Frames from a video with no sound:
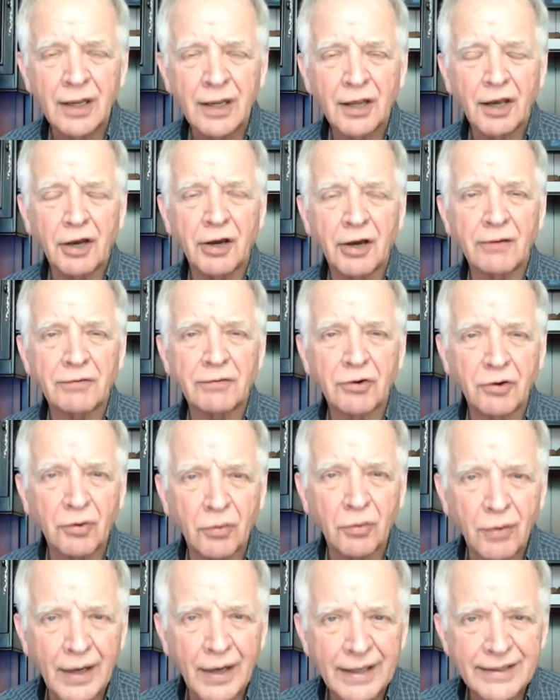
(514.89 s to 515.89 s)
of
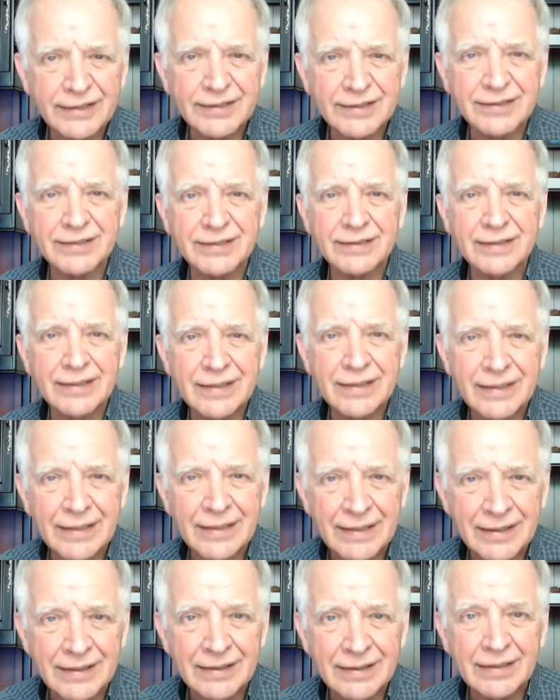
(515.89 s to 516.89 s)
Christ
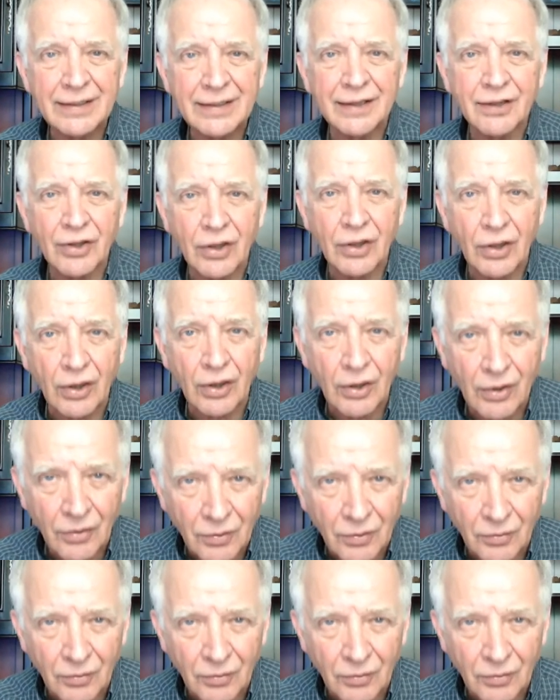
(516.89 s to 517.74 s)
in you.